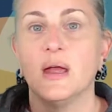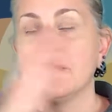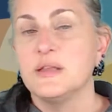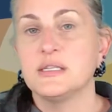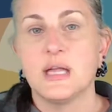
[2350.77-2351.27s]

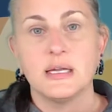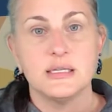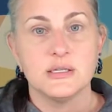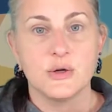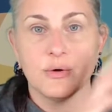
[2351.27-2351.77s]
These
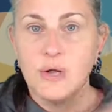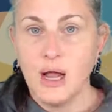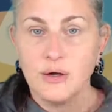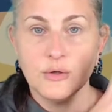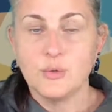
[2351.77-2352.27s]
ideas are
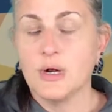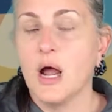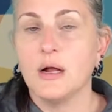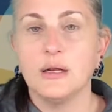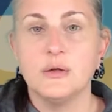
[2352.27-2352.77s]
not good, we're
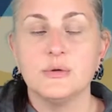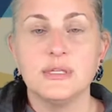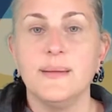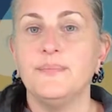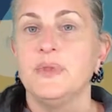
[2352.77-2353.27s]
not going to use
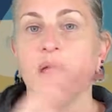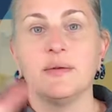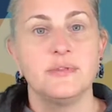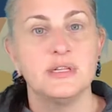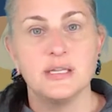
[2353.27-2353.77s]
them.
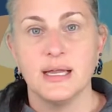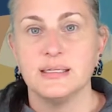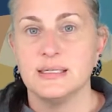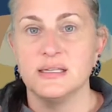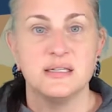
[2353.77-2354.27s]
These
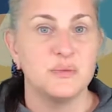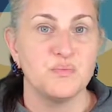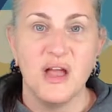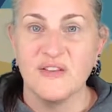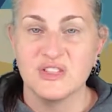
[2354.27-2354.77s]
ideas
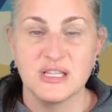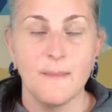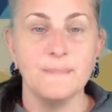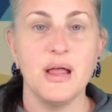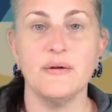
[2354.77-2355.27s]
have
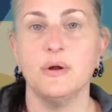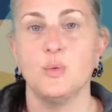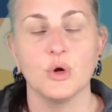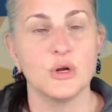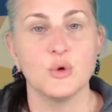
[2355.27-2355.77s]
some merit,
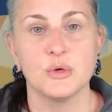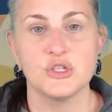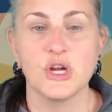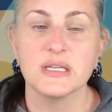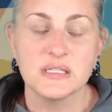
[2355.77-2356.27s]
we're going to
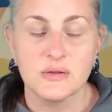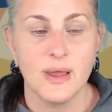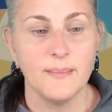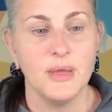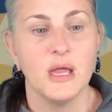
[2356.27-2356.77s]
adjust
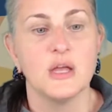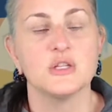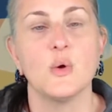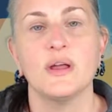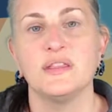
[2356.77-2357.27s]
them.
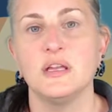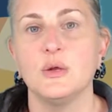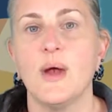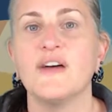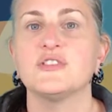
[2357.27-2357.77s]
So I think
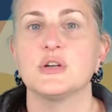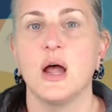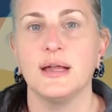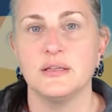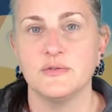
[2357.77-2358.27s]
you have to
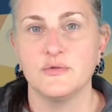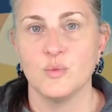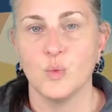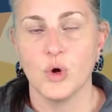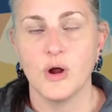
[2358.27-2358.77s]
kind of
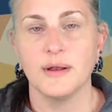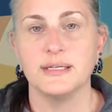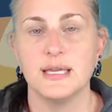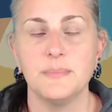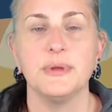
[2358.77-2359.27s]
work on
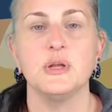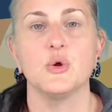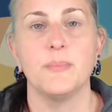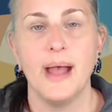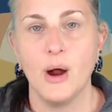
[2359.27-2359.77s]
keeping your
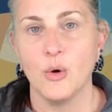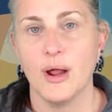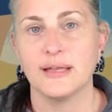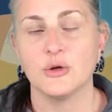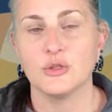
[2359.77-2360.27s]
power
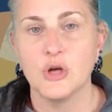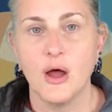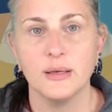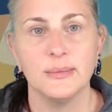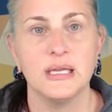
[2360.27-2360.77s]
and
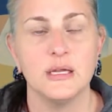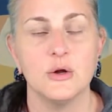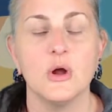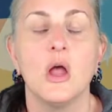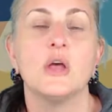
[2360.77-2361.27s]
autonomy
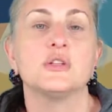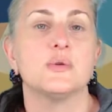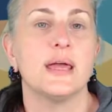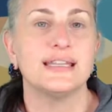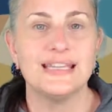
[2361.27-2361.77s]
here, so
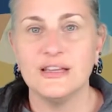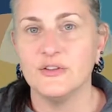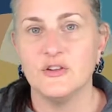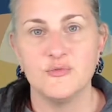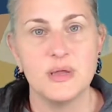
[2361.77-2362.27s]
that even
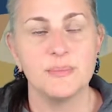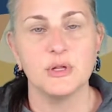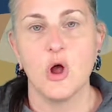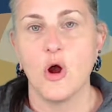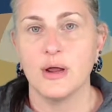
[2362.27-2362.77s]
if
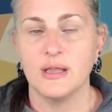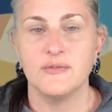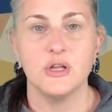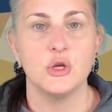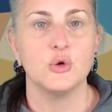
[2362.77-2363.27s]
people are
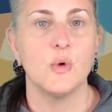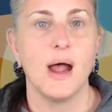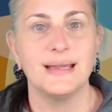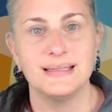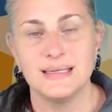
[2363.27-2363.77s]
giving you
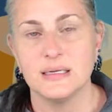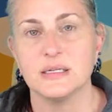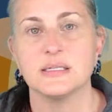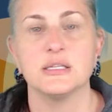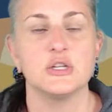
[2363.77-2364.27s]

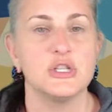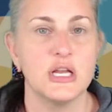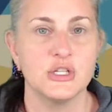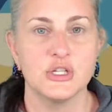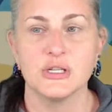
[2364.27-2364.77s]
ideas,
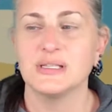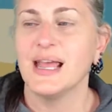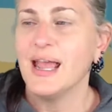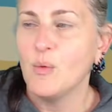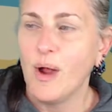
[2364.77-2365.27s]
suggestions,
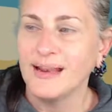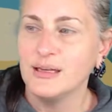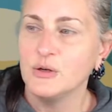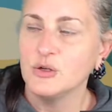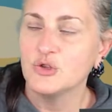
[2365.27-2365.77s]
hey, why
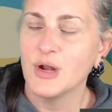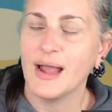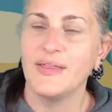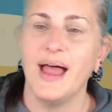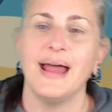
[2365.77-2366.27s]
didn't you
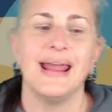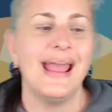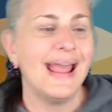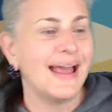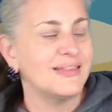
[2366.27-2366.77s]
try that?
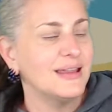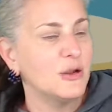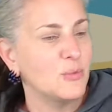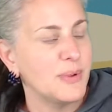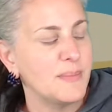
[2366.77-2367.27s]
Hey, I think it
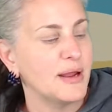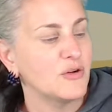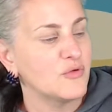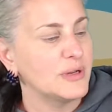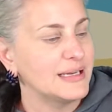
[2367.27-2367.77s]
would be better
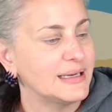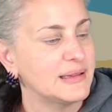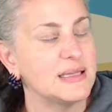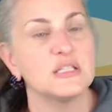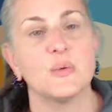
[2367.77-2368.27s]
if we did it
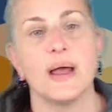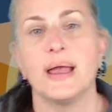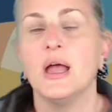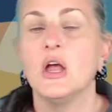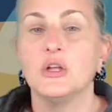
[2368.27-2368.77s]
this way.
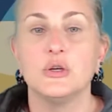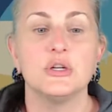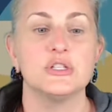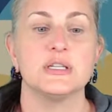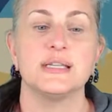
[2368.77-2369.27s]
You
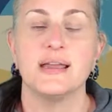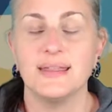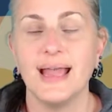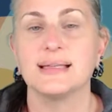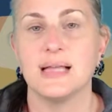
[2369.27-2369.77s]
can just say,
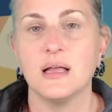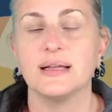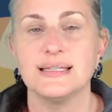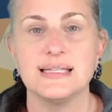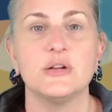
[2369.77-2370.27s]
thanks, I'll
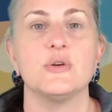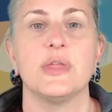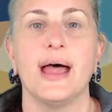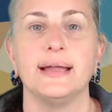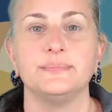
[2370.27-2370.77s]
consider
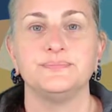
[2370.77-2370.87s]
that.